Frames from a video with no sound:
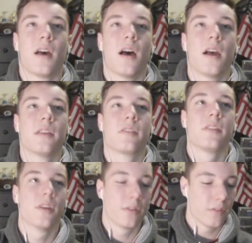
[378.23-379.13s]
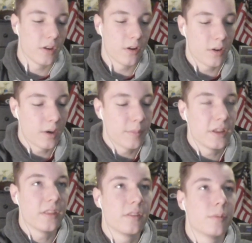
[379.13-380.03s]
I honestly don't even know how
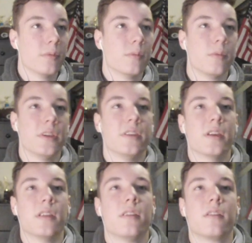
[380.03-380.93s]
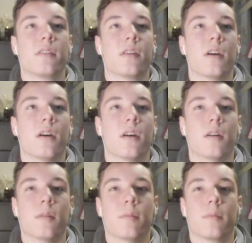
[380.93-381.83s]
many of these we did.
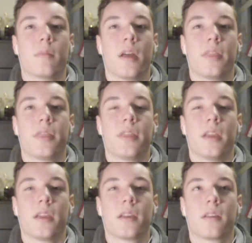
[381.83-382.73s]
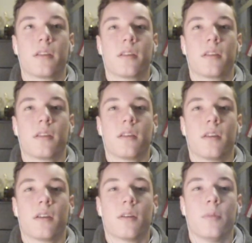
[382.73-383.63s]
I think
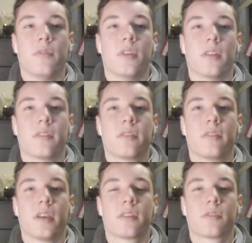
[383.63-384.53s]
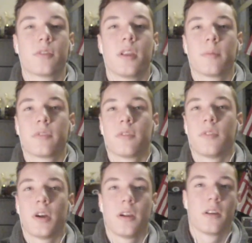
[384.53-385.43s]
we've done 6 trade-ups so
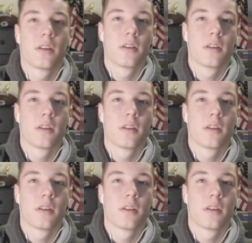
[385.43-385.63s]
far.